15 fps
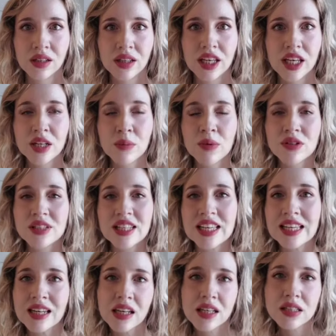It was
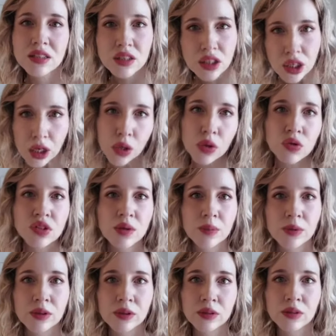
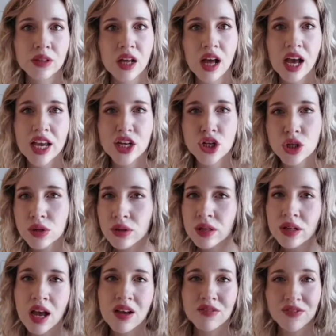inexcusable I
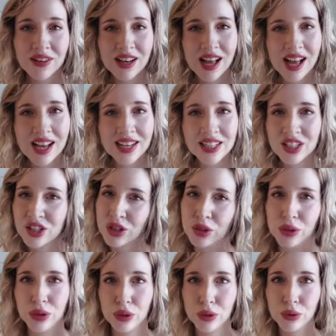shouldn't have lied to
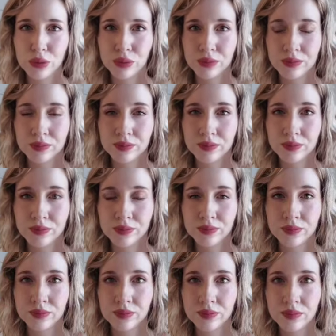you.
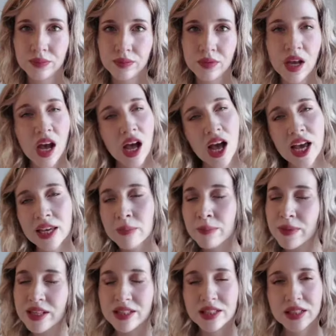I
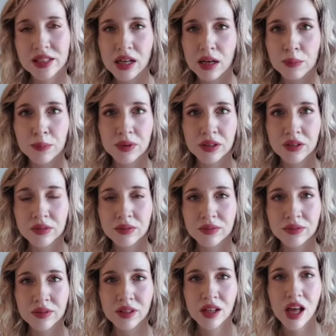messed up.
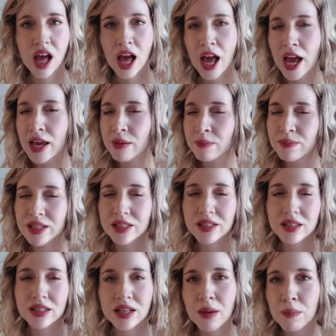I
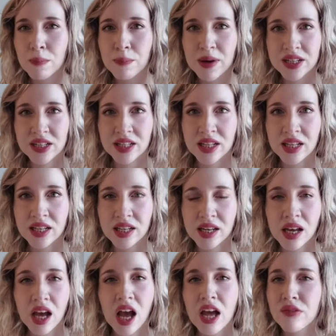messed up, buddy.
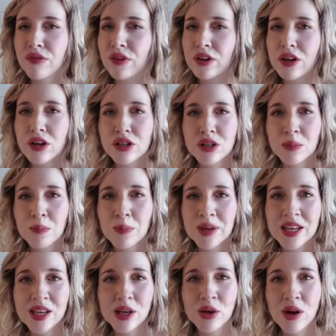I forgot to
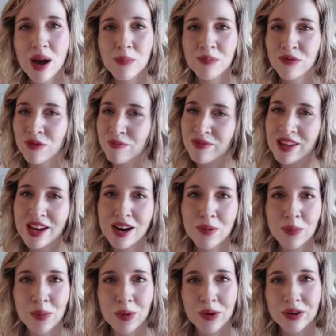pick you up from the
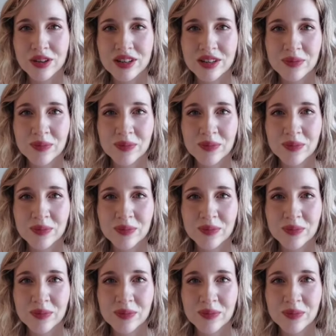airport.